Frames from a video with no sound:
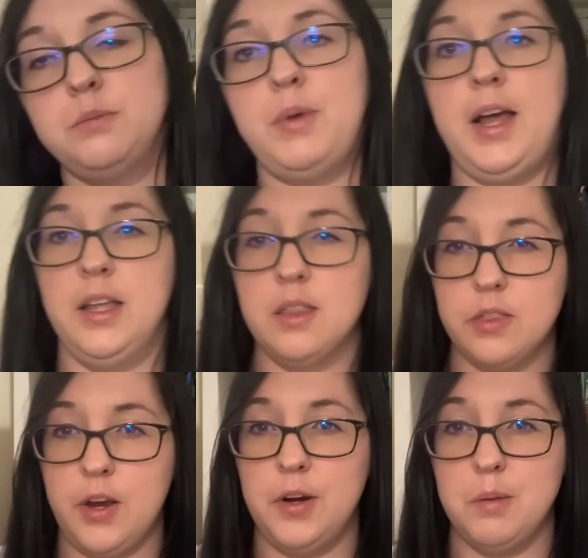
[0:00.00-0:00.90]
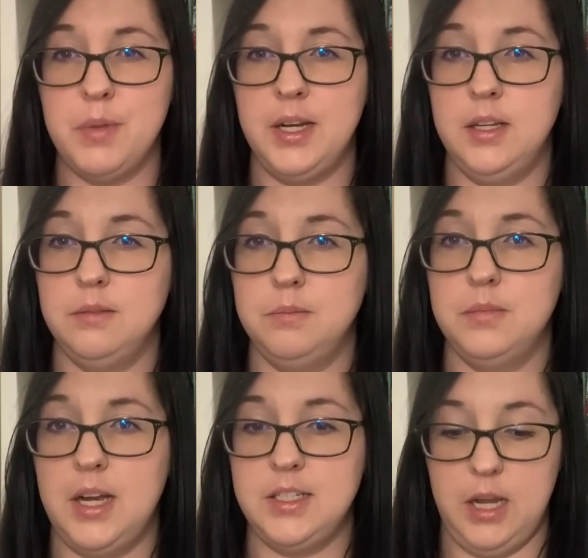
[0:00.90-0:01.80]
my thirty minute
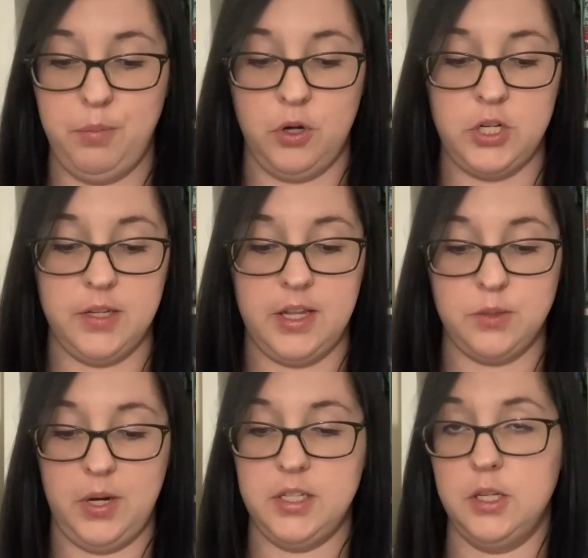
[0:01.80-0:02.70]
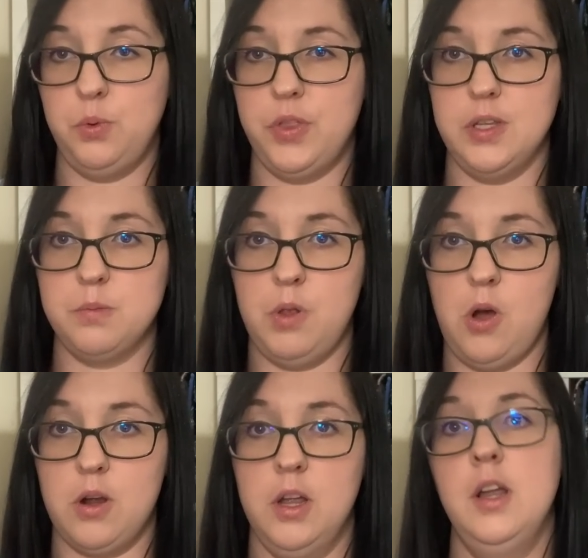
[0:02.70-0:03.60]
a day project. That's what I did with this
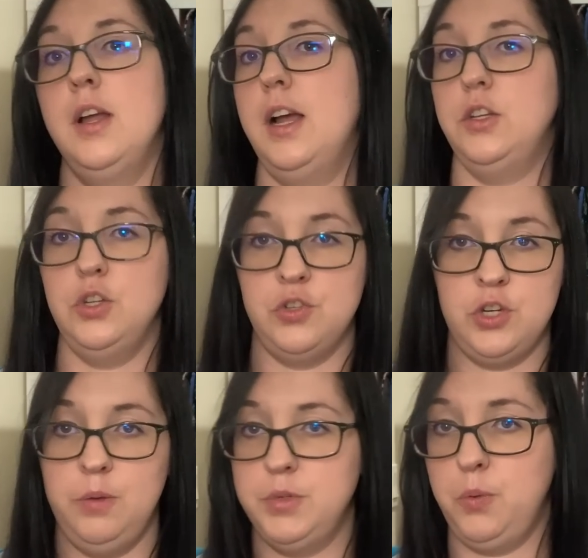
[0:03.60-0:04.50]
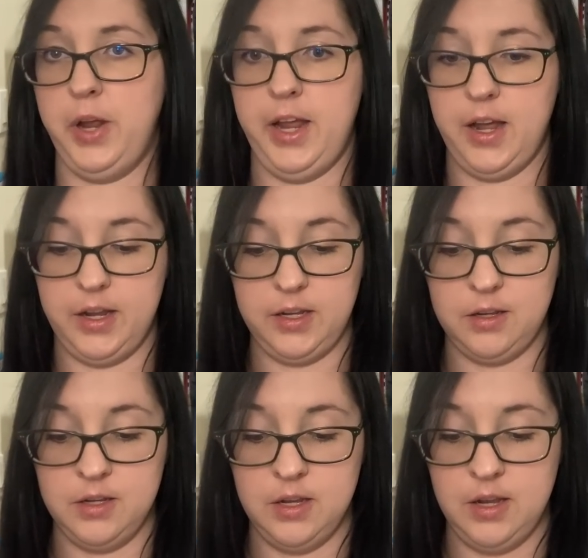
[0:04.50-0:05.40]
block and just chipped away at it.
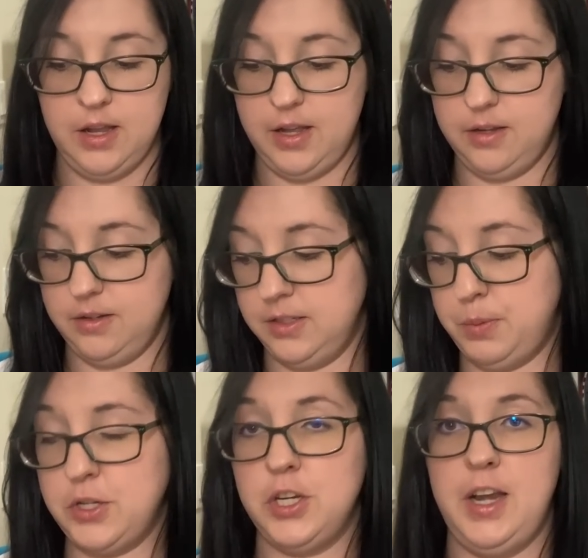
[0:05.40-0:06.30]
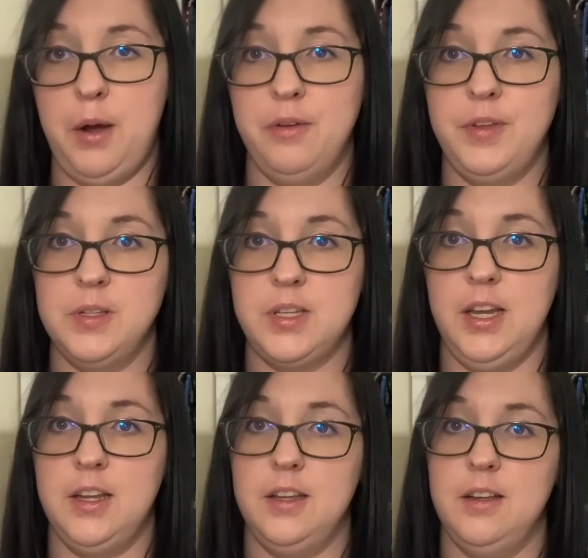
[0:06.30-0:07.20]
Especially now it feels
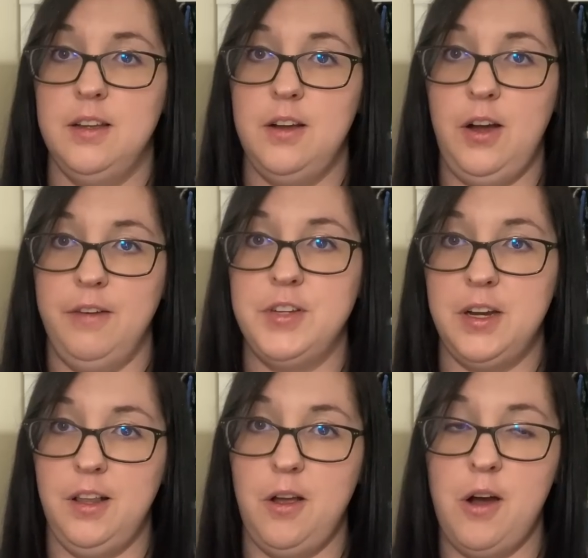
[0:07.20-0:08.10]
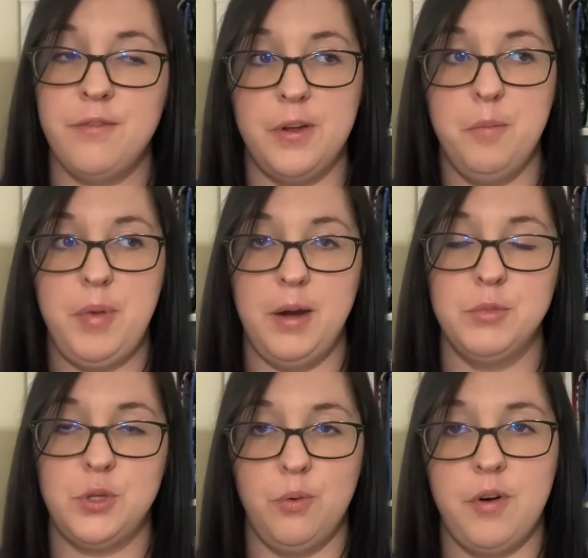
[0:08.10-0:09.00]
like, oh, I've done a lot off it, but I'm
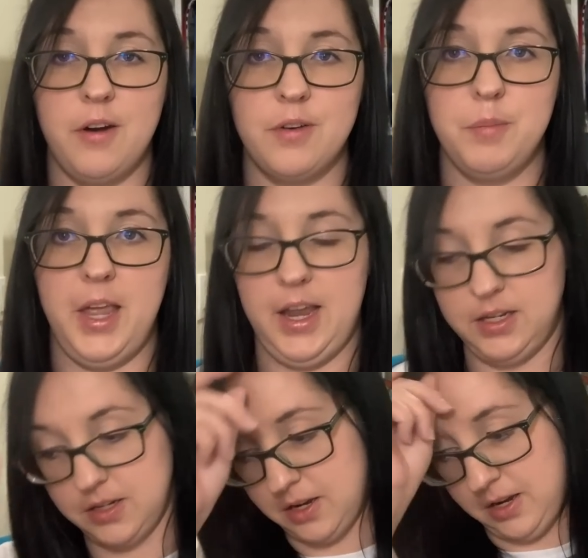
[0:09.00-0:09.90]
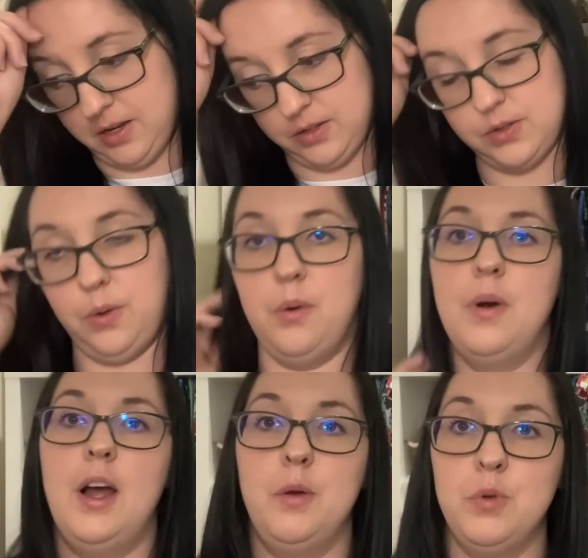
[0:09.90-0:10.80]
so far from the end. So
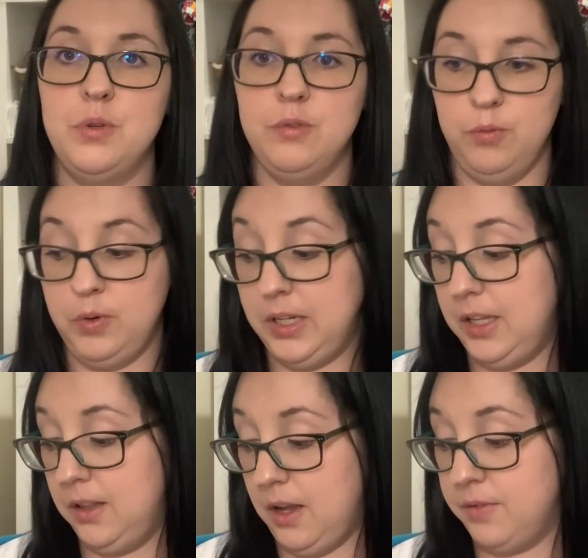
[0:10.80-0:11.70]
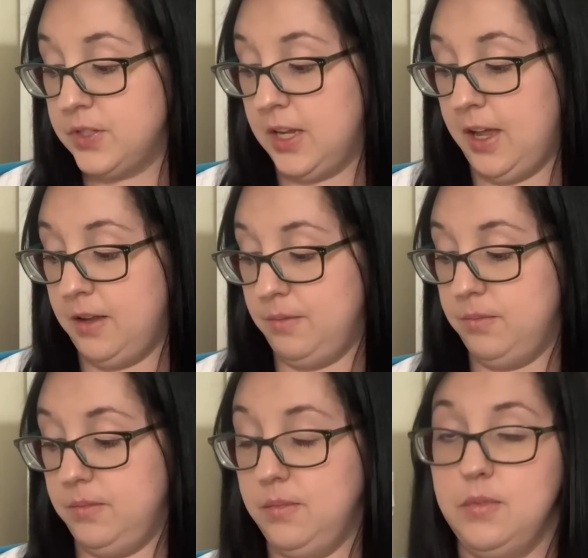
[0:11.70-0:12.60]
I would really love to get
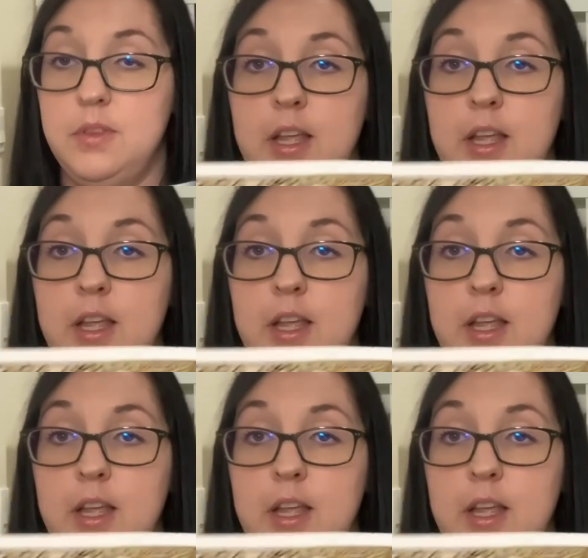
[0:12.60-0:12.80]
the